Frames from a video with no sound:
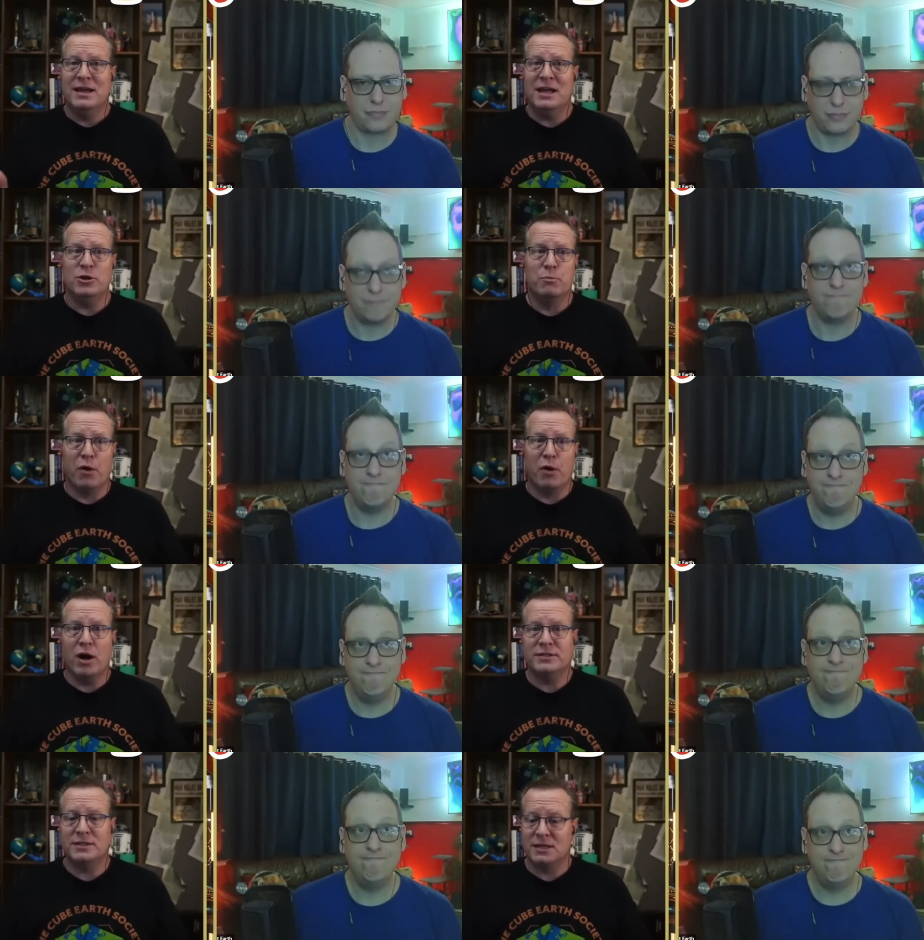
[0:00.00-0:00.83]
Speaker 1: And your
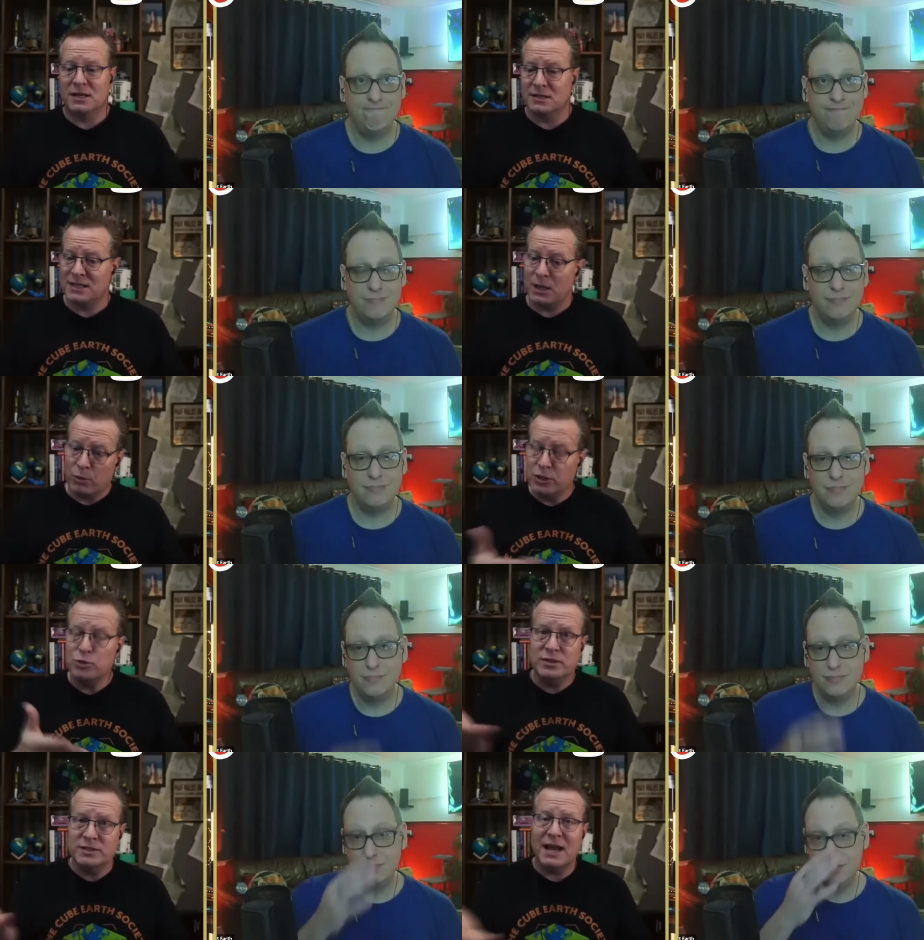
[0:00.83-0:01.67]
boss is going to say, well,
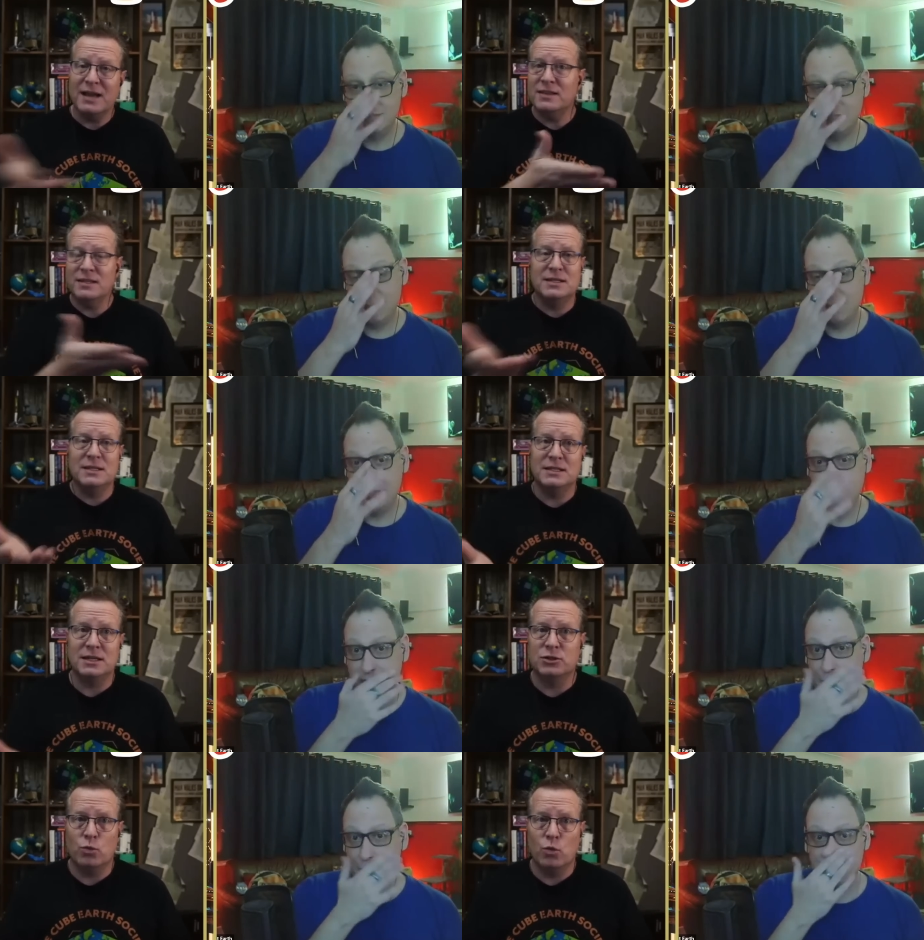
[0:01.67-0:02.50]
you designed this and it
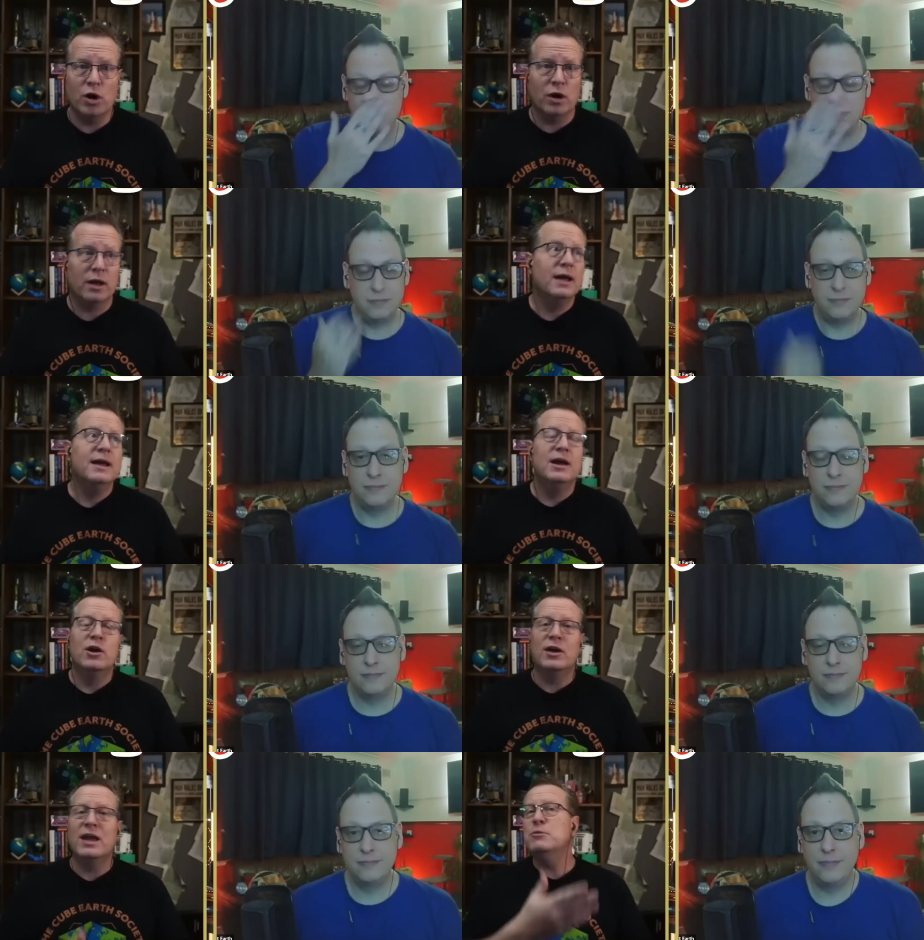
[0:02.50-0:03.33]
doesn't work.
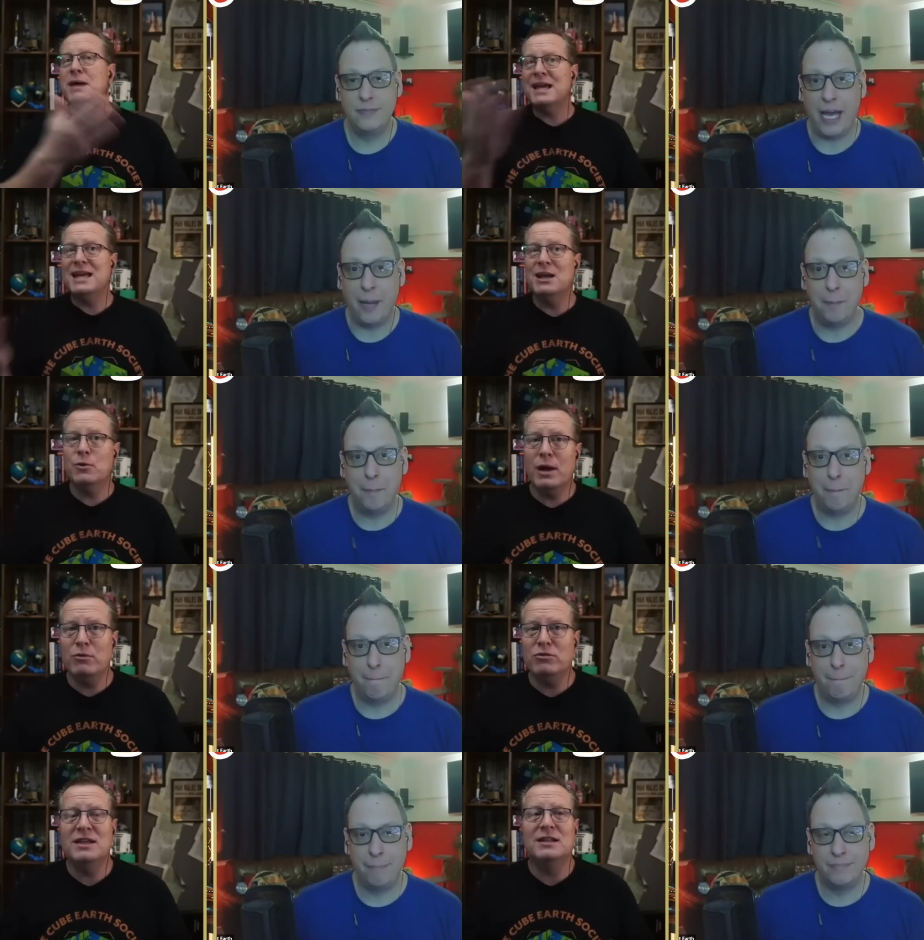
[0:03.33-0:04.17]
Okay. You might get yeah.
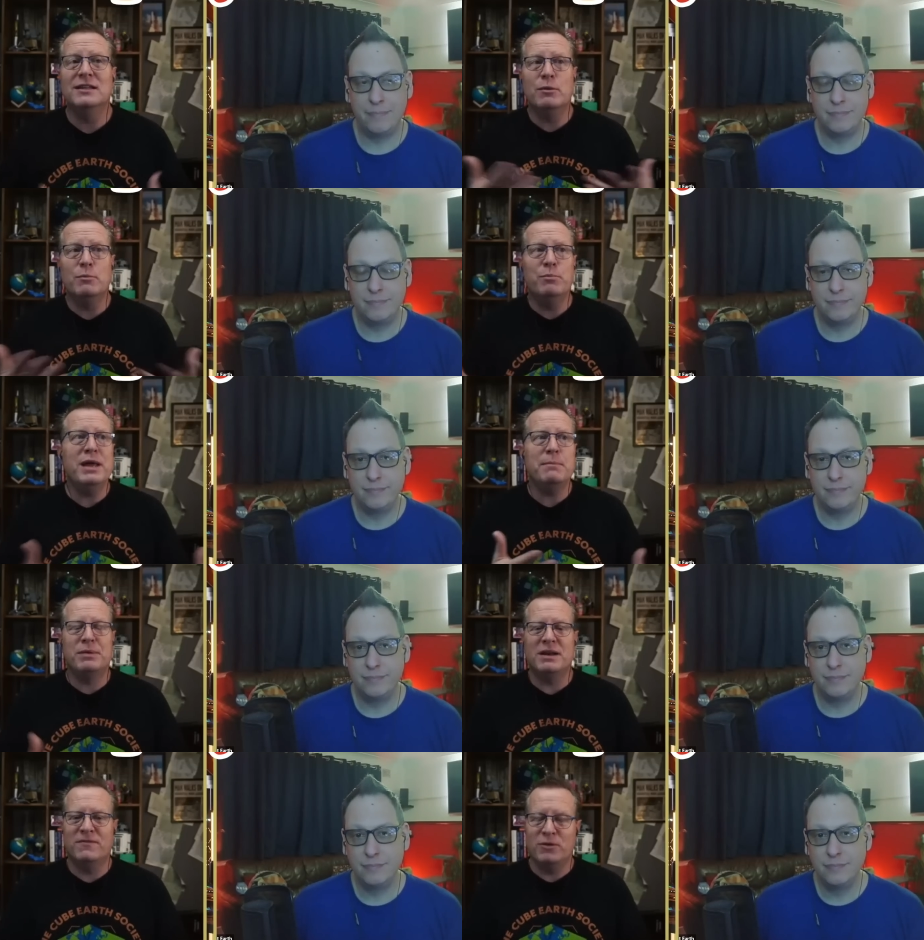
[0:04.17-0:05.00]
away with it a little
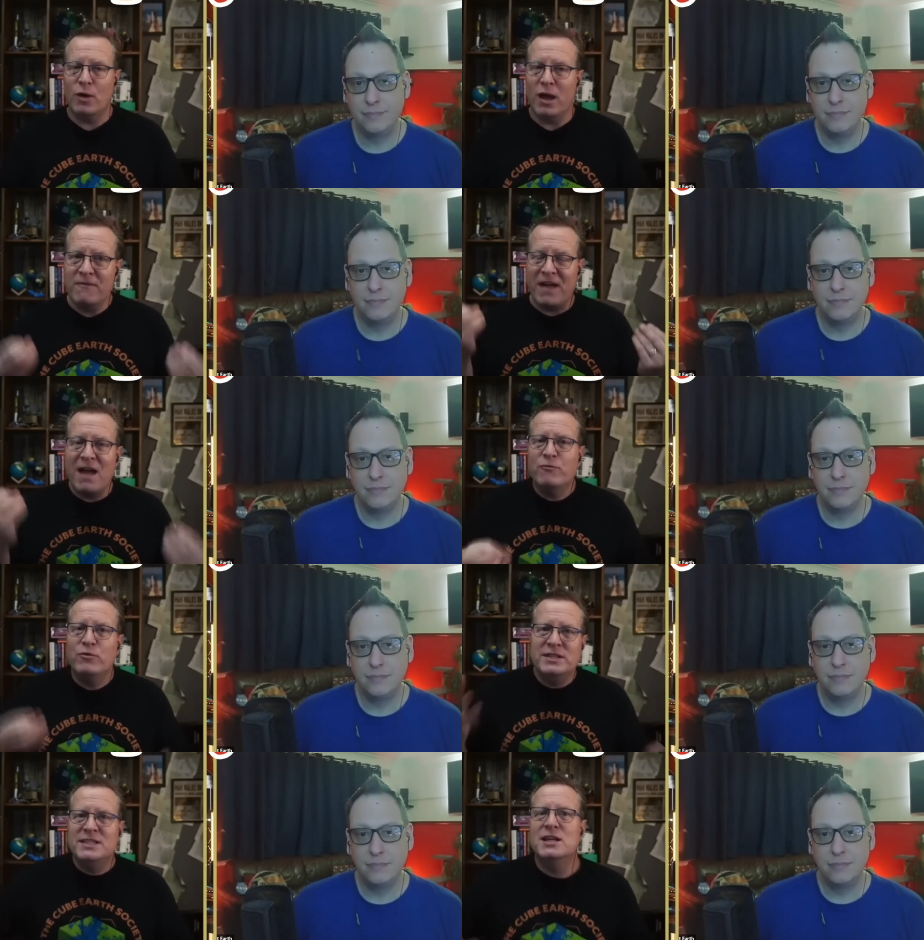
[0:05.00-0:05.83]
bit, but if you, if
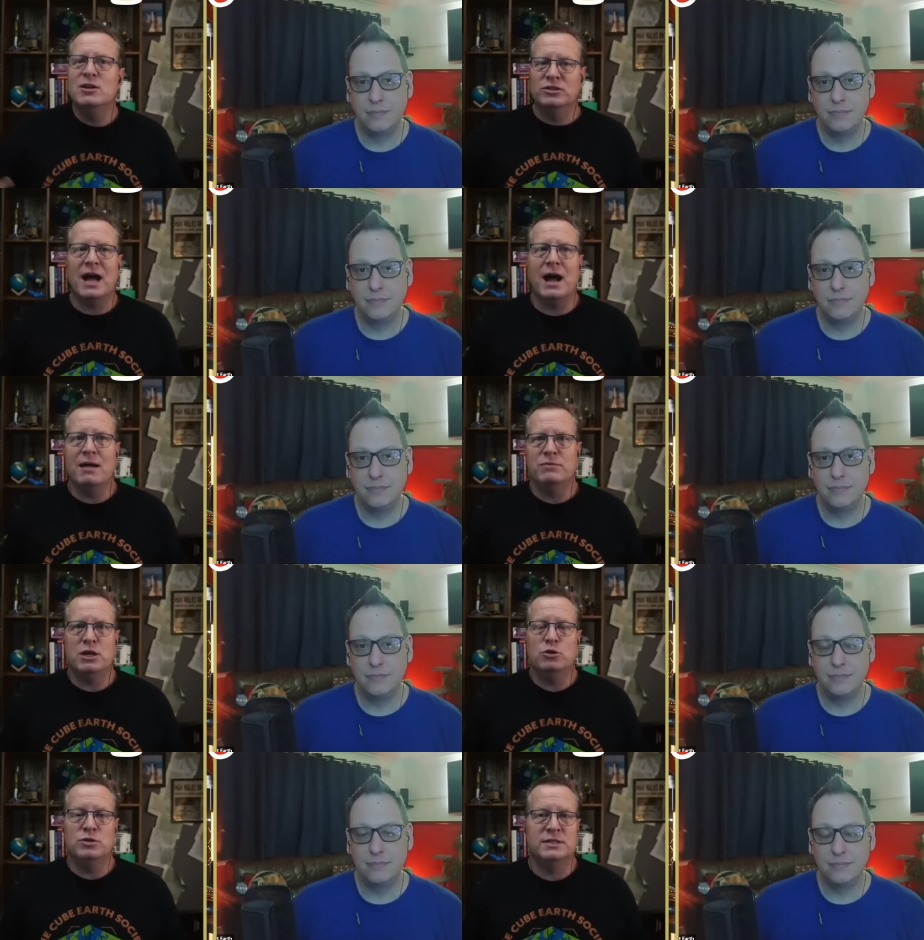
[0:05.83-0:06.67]
every single time
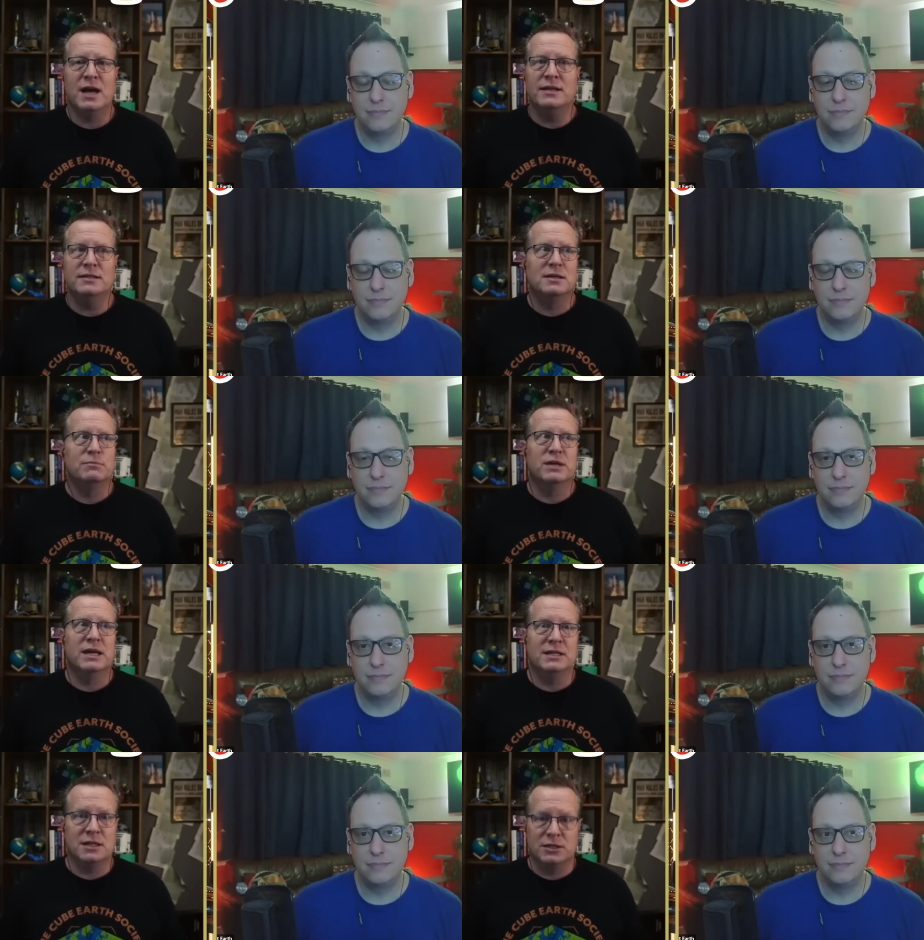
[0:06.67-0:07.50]
that you design
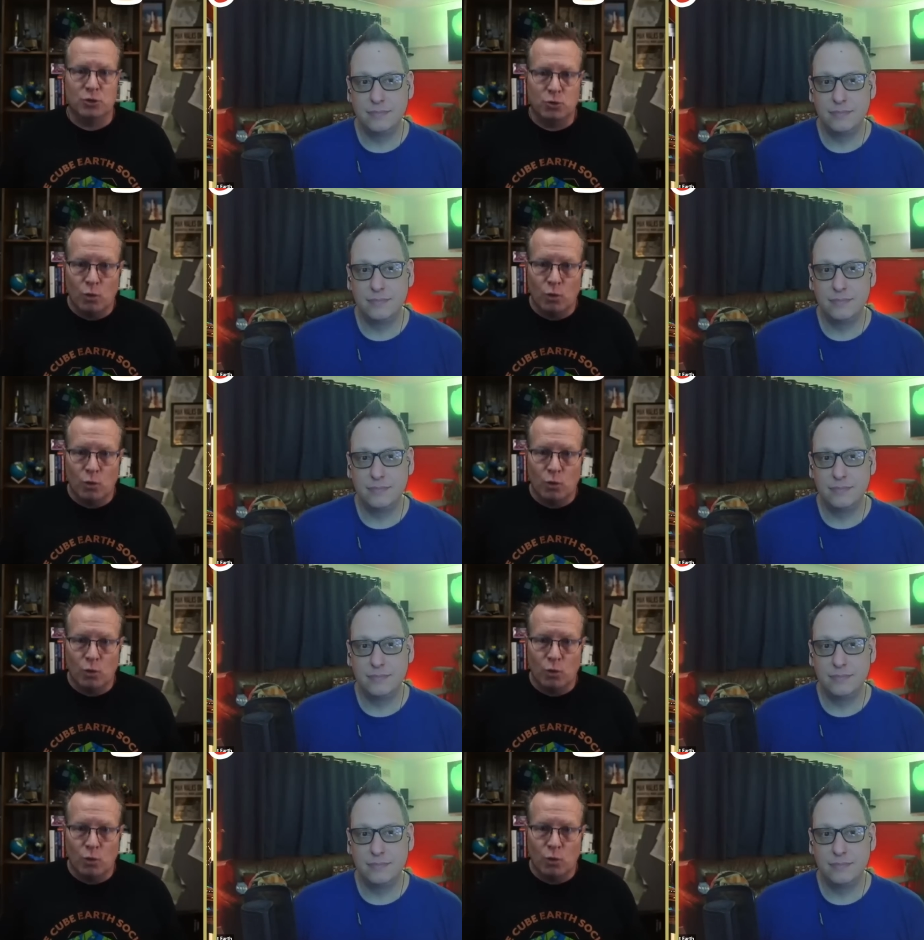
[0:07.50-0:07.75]
something, it doesn't